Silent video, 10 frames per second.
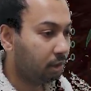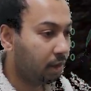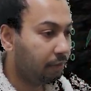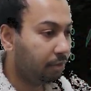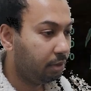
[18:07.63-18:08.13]

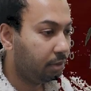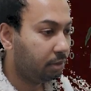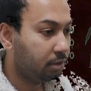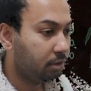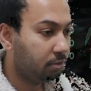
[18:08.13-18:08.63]
Everyone
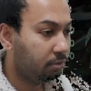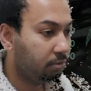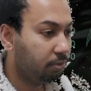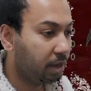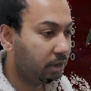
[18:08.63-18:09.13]
is
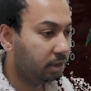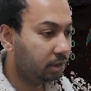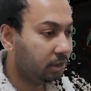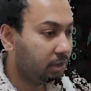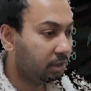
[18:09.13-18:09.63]

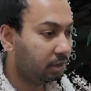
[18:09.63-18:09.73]
bashing and